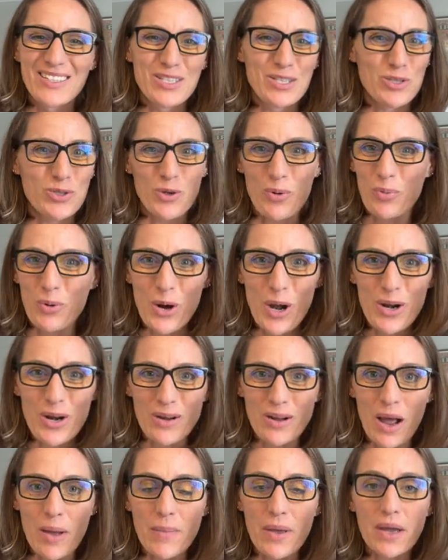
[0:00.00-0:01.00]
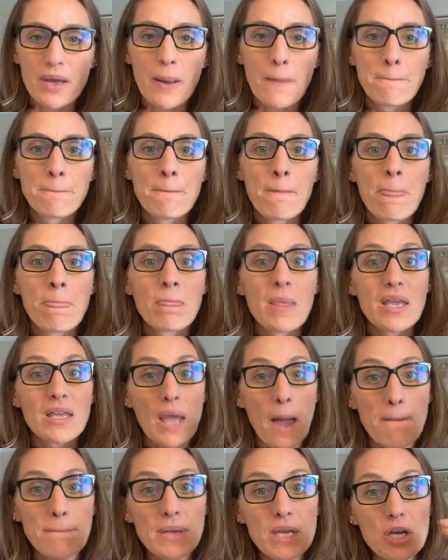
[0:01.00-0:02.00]
super autonomic,
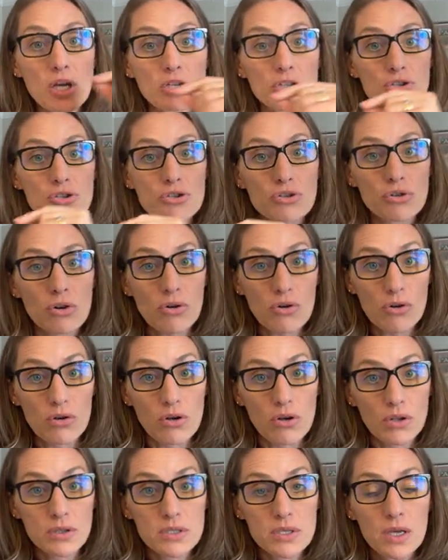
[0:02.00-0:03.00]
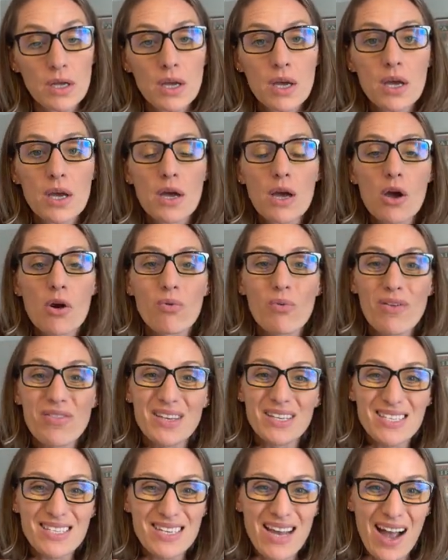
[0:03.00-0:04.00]
can be controlled with
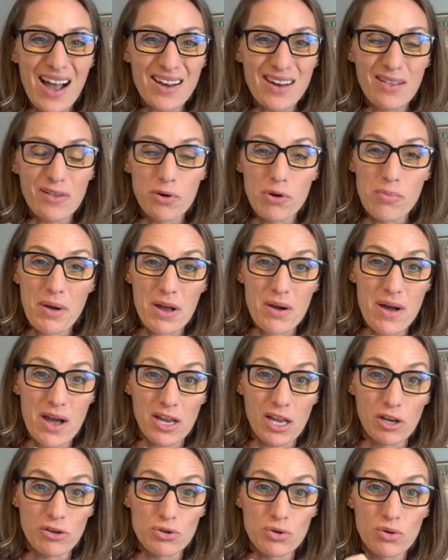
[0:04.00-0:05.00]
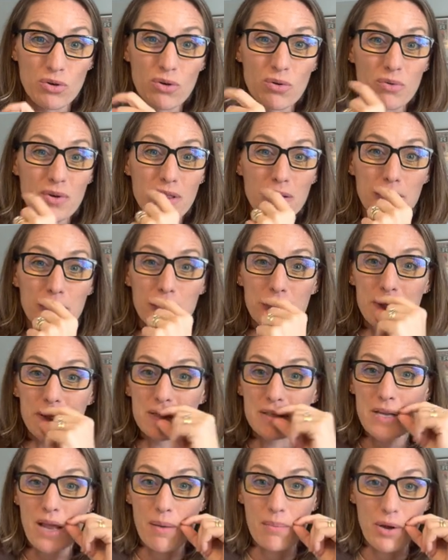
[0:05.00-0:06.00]
this tiny little biohacking tool with a little piece
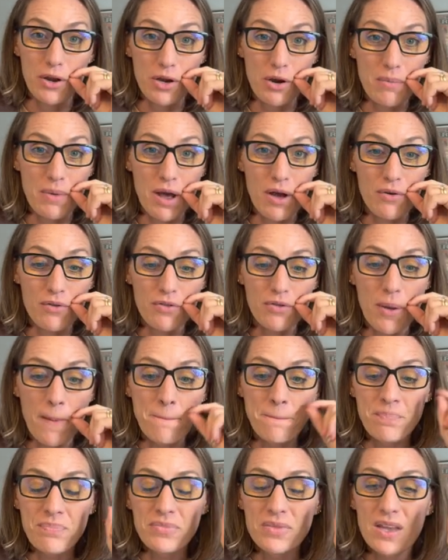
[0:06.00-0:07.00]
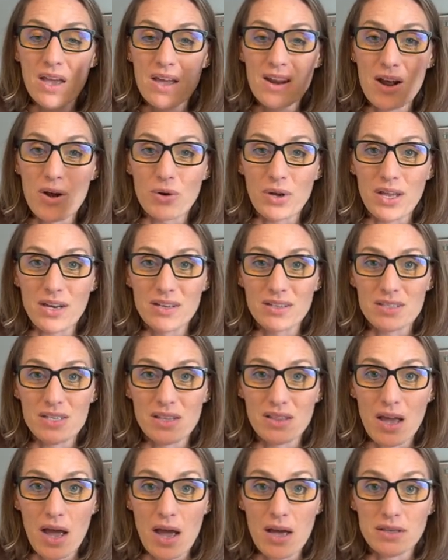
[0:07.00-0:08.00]
of tape on your mouth and I'll get into
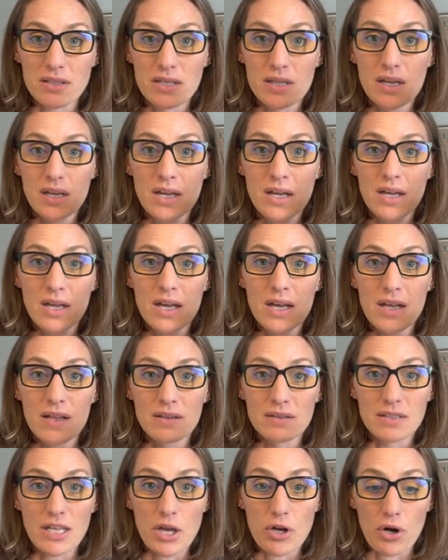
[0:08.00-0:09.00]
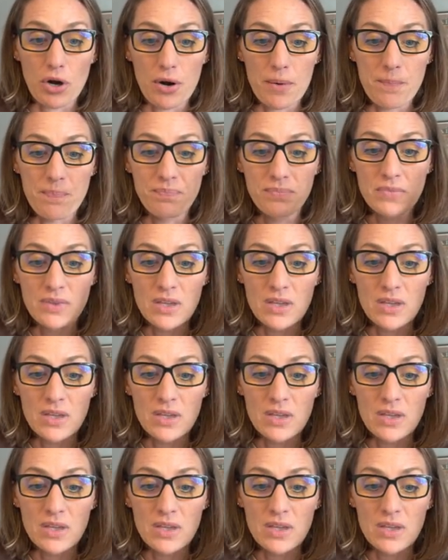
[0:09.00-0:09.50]
that later.